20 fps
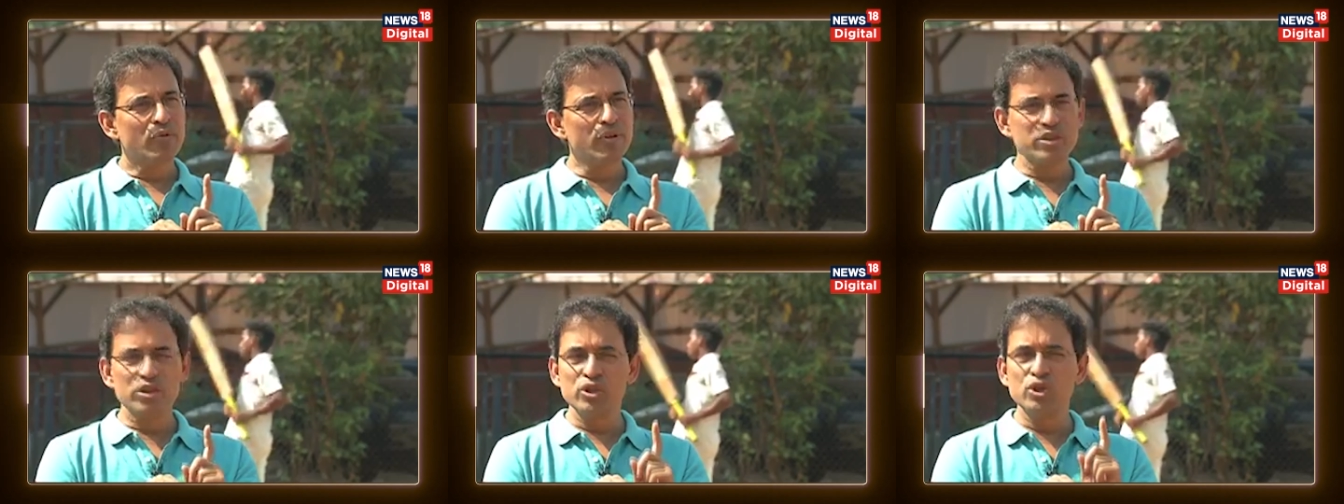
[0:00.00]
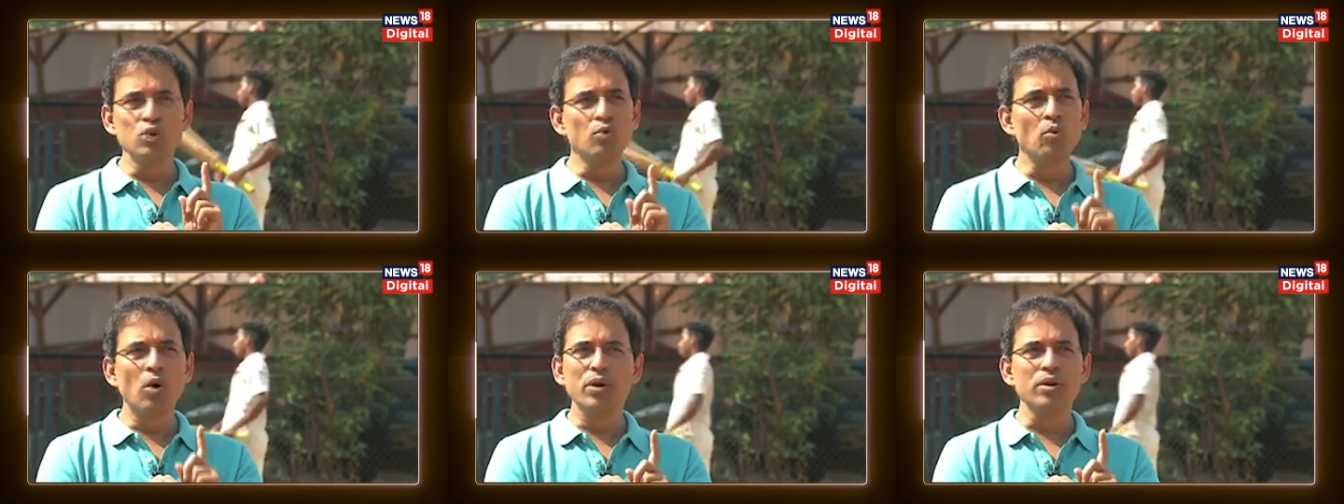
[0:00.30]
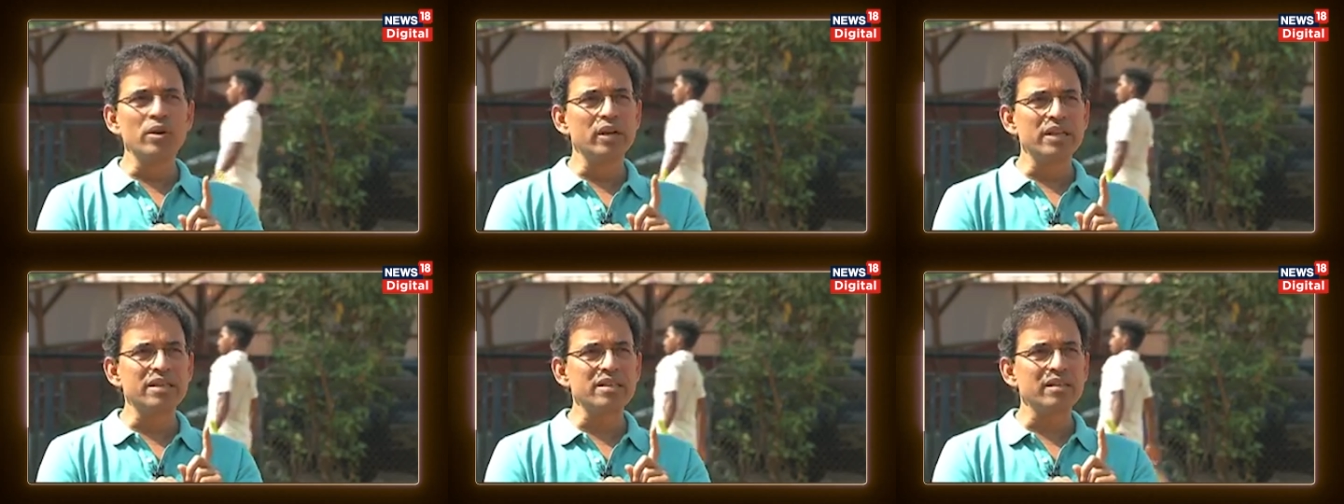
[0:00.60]
question is, do you
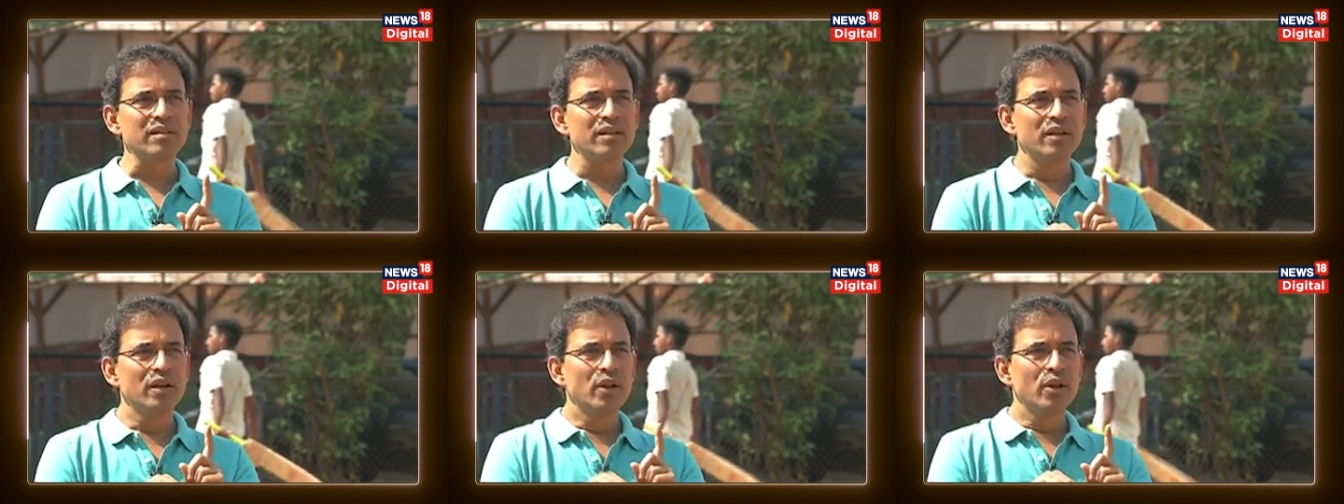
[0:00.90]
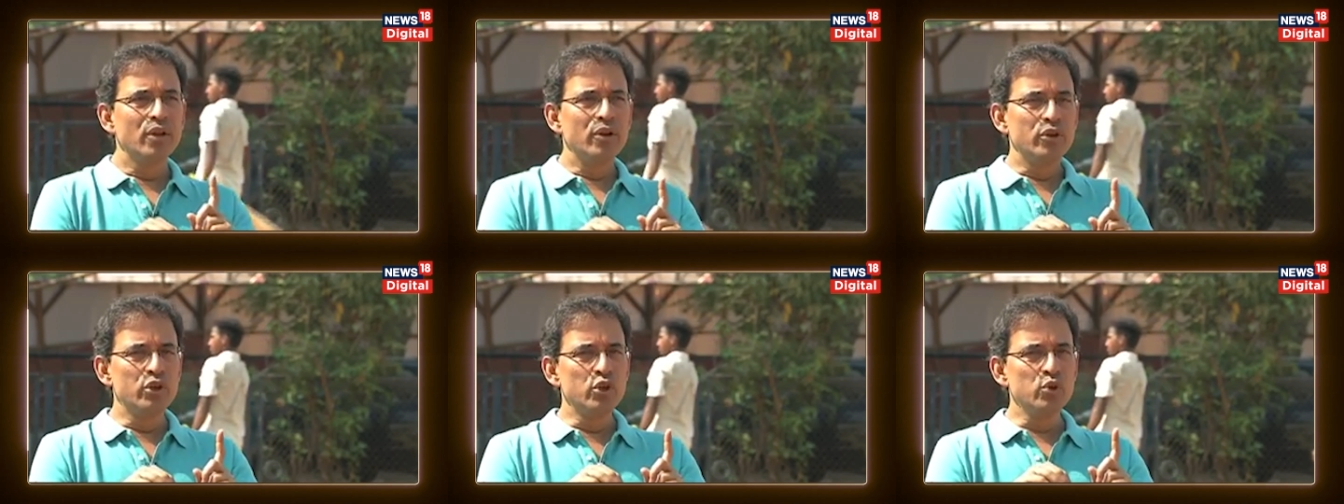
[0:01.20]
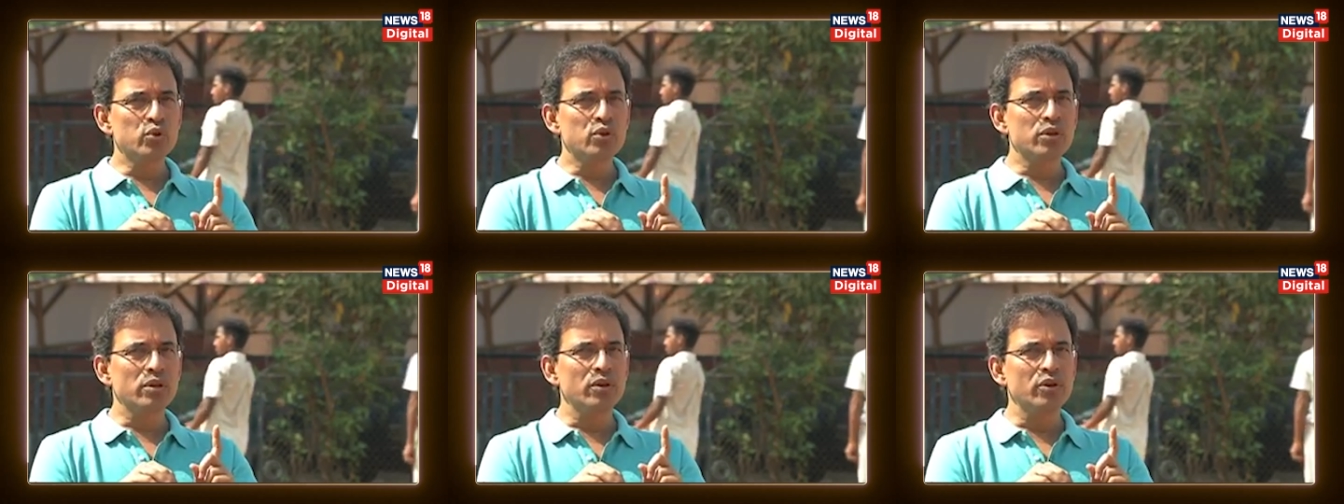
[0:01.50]
want to listen?
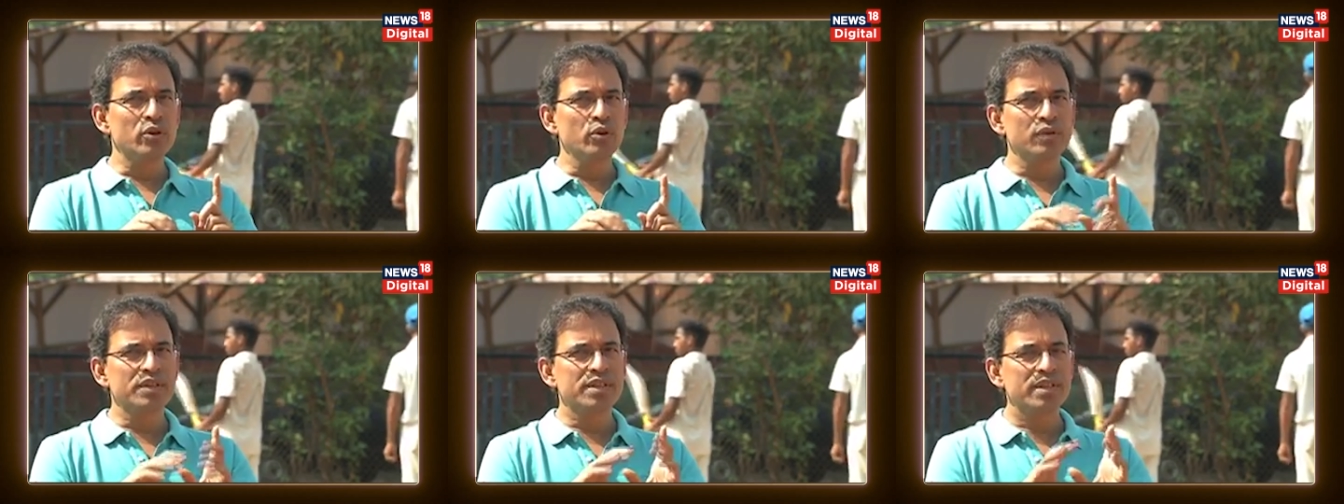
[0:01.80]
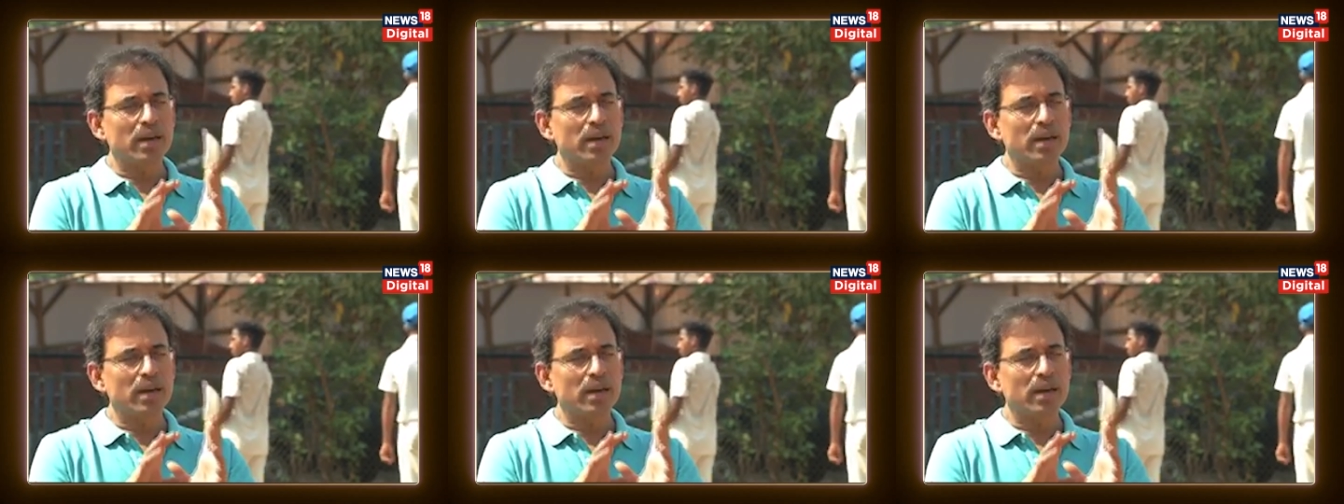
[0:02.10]
Do you